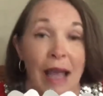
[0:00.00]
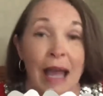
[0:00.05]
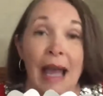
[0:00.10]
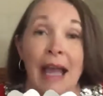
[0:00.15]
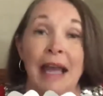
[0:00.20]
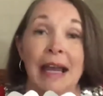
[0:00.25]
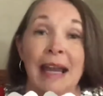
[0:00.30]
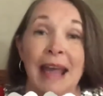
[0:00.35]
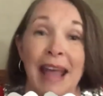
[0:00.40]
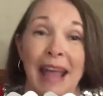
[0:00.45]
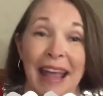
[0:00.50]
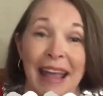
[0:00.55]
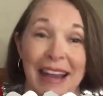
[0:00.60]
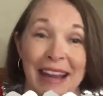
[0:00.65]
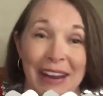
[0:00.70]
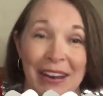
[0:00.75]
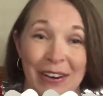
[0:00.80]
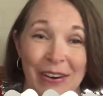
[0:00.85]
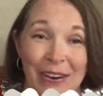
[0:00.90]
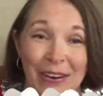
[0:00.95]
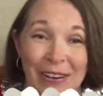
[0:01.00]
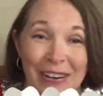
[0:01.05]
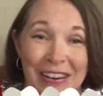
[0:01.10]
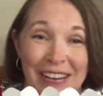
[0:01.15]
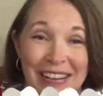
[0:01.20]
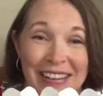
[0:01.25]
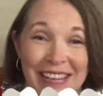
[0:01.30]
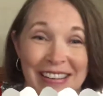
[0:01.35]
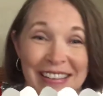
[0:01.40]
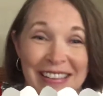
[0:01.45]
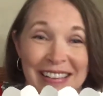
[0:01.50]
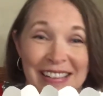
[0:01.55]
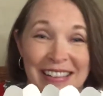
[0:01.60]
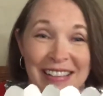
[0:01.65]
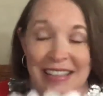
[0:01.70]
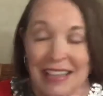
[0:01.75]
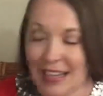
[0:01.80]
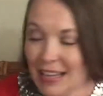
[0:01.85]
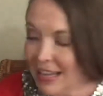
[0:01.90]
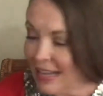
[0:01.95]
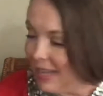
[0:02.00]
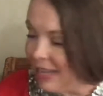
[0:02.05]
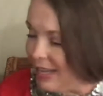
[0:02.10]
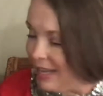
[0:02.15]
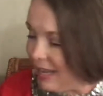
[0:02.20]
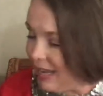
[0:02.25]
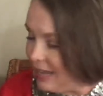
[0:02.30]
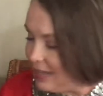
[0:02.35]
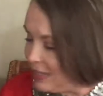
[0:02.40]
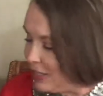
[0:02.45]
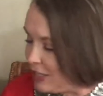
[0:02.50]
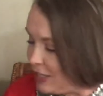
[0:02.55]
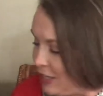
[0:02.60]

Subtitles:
and hair, and to